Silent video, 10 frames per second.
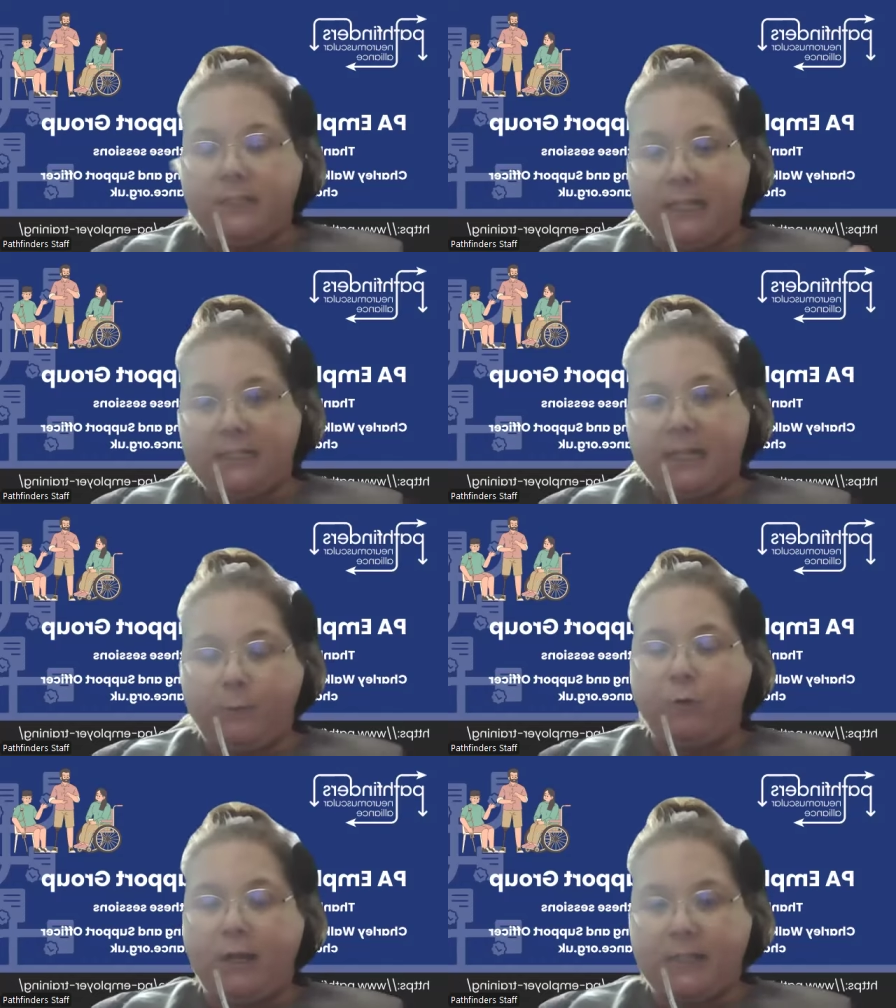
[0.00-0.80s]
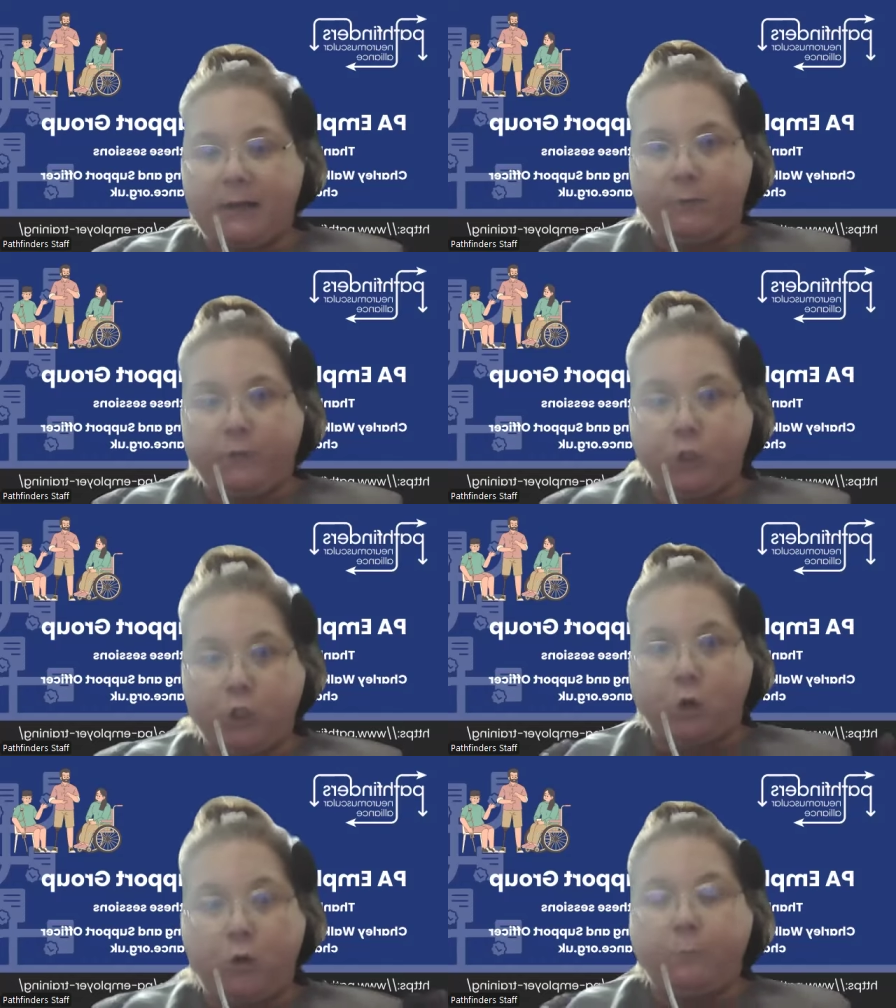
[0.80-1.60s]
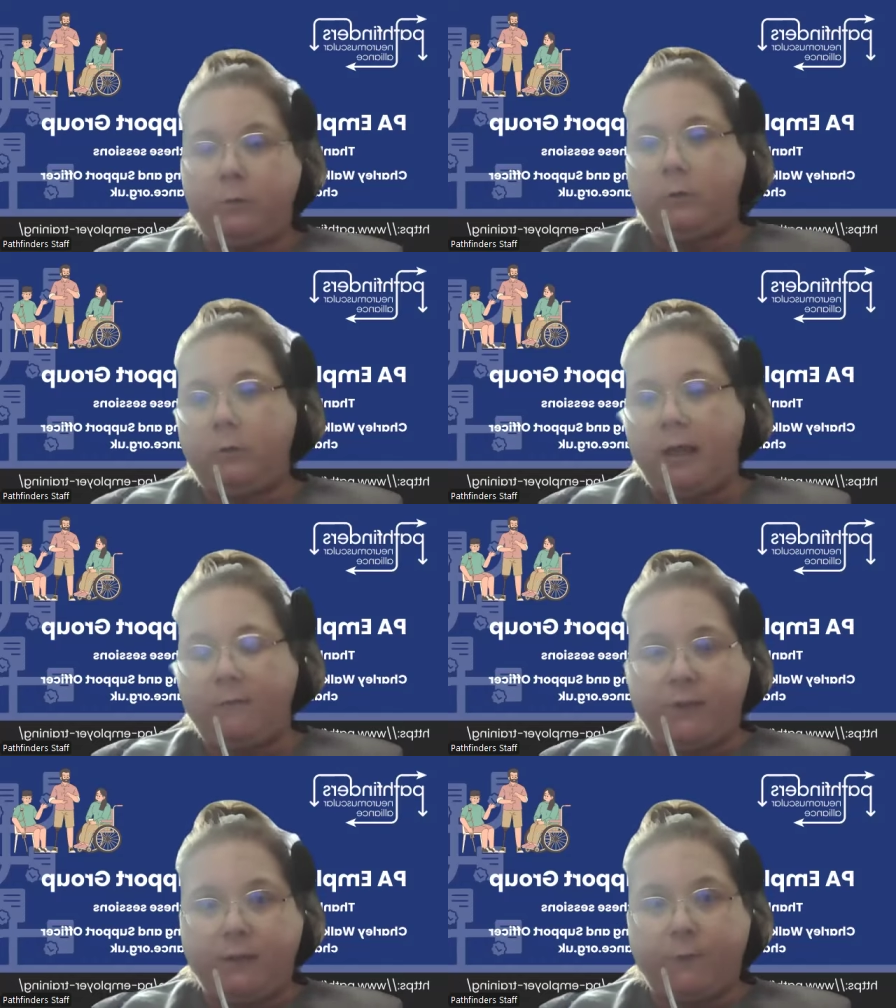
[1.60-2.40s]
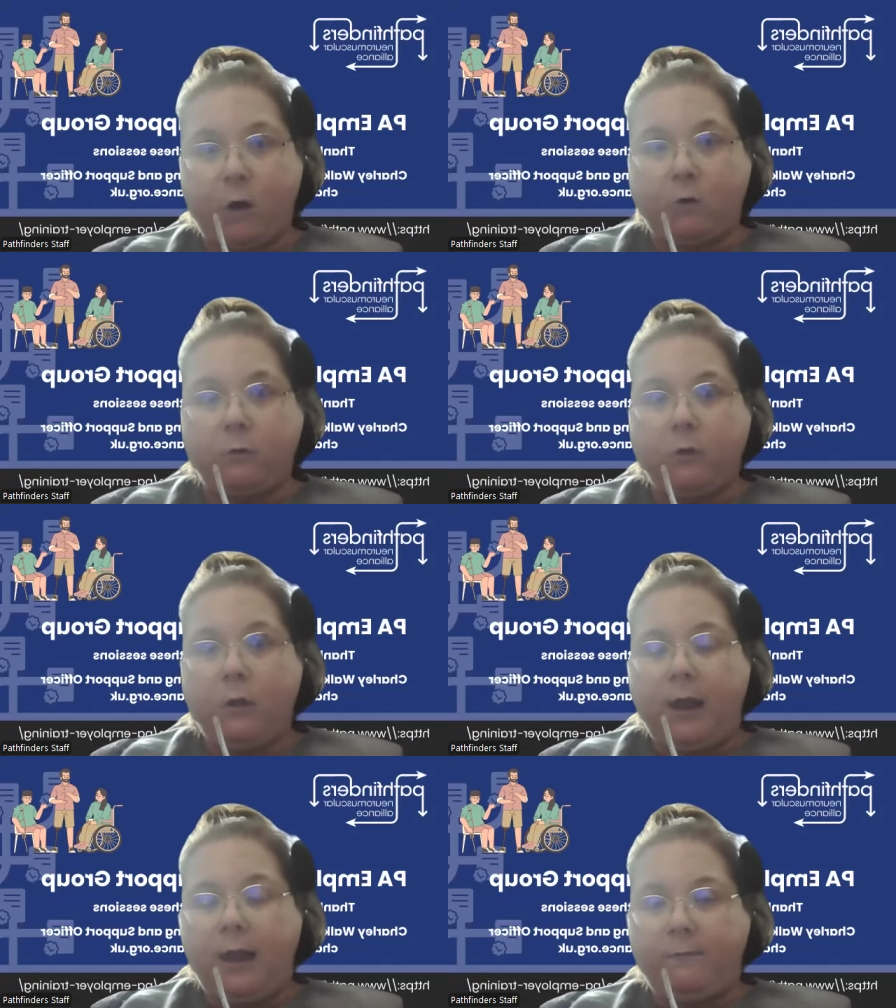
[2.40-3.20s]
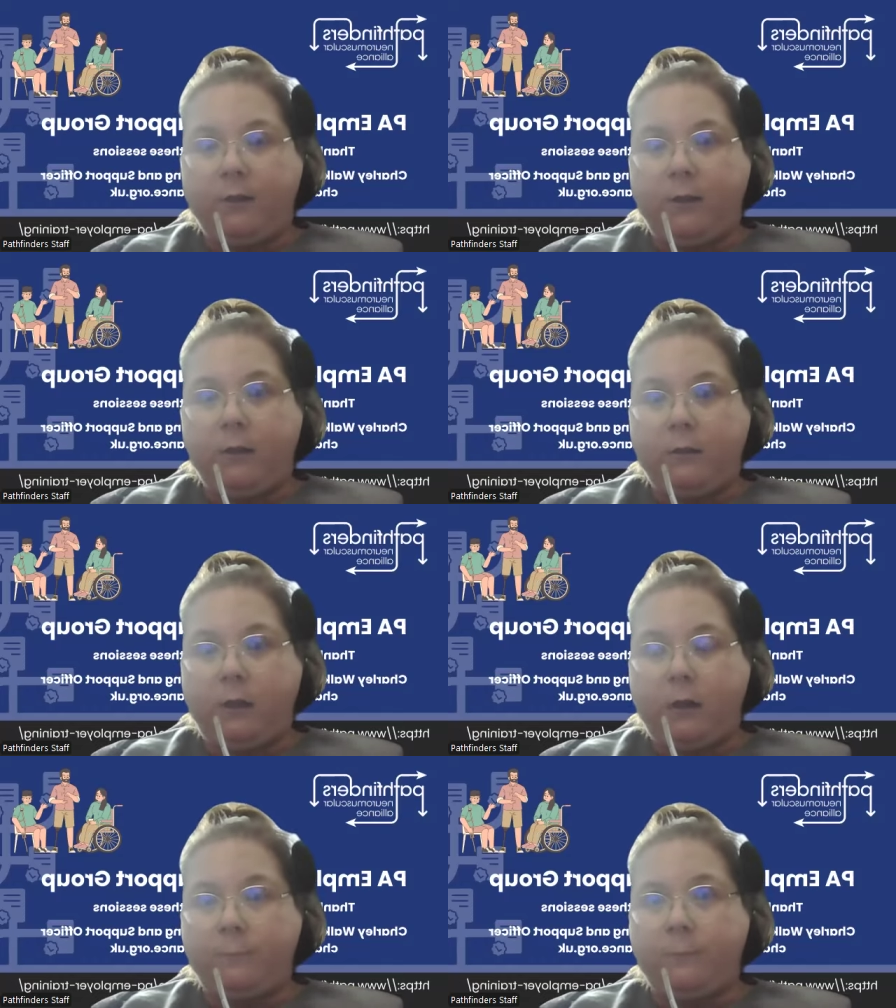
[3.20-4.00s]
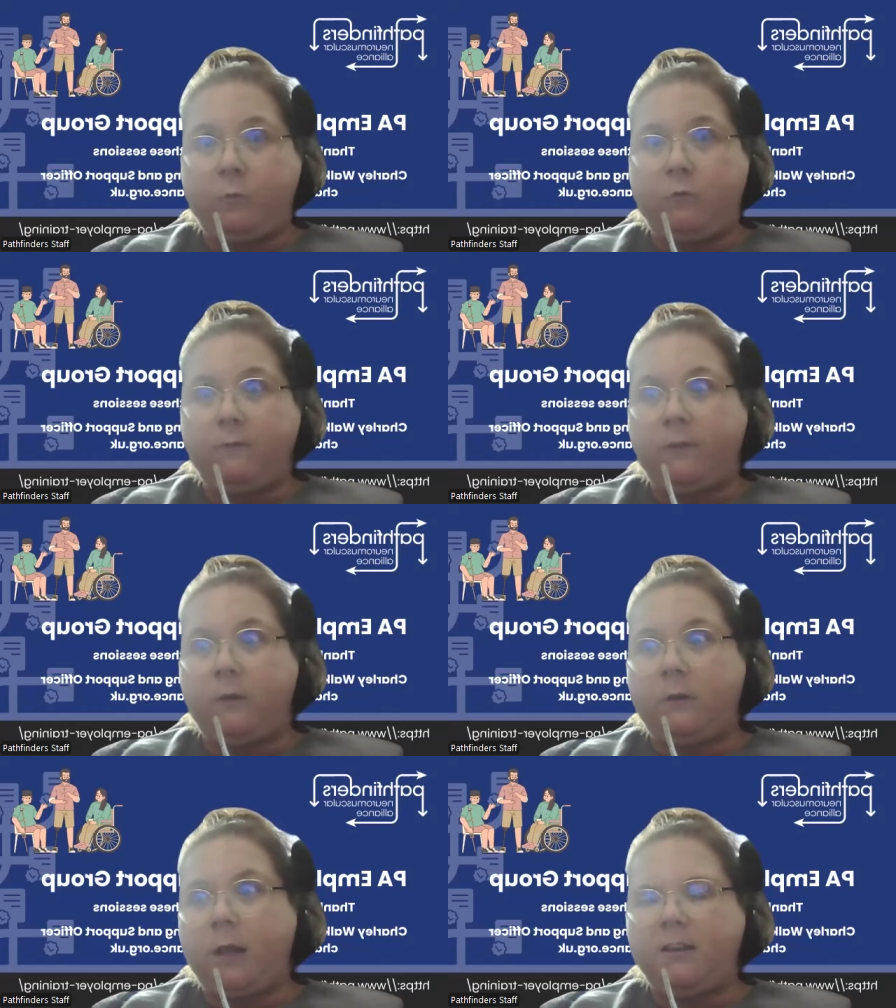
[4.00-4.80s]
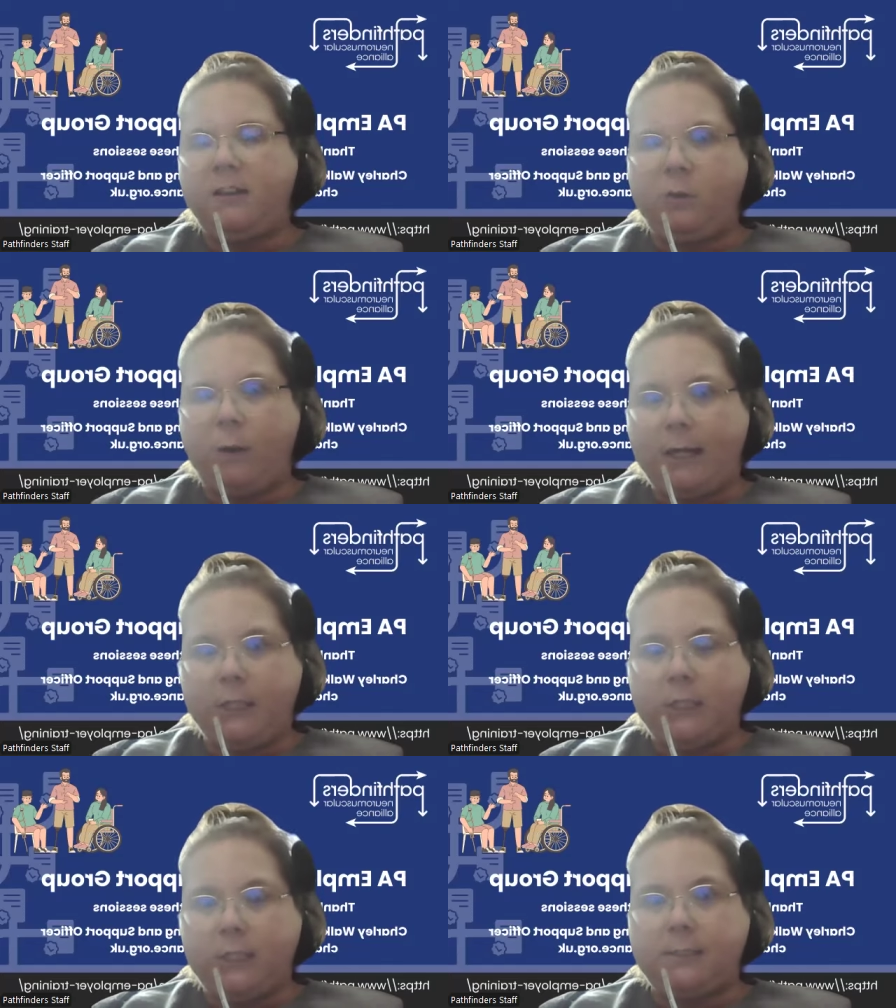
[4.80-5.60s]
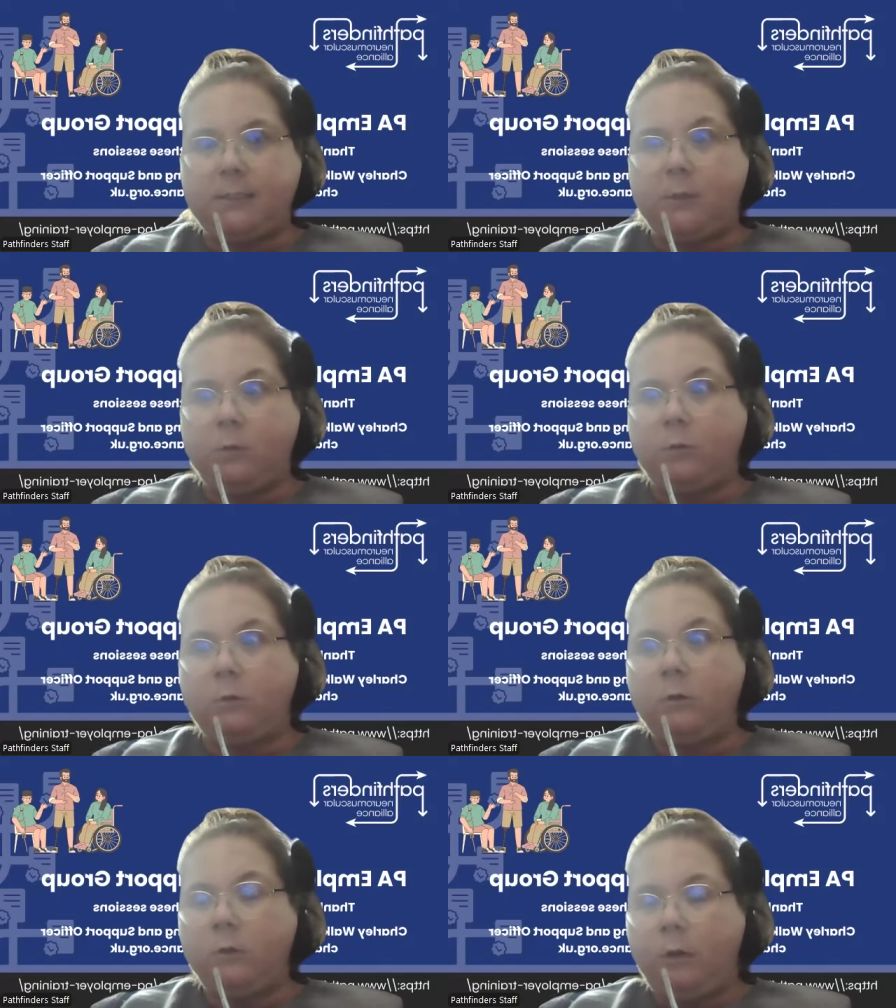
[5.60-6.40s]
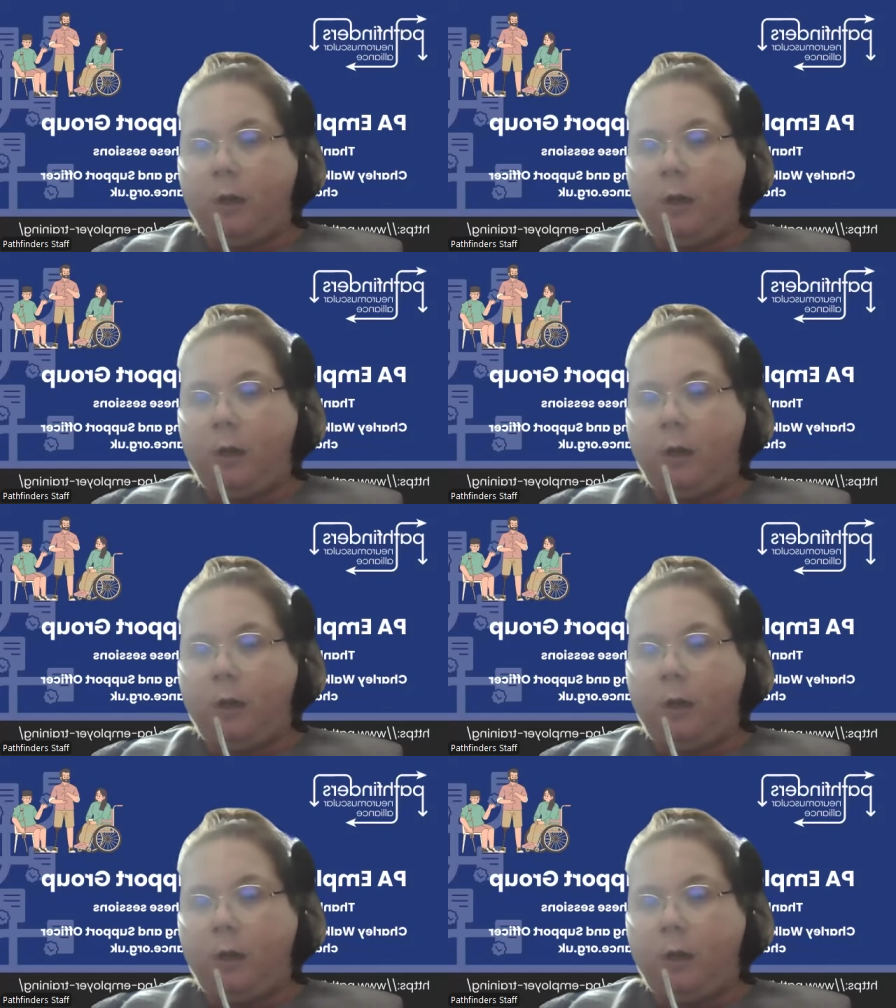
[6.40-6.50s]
detailed breakdown of the job and everything involved, all of the, like, your wages, your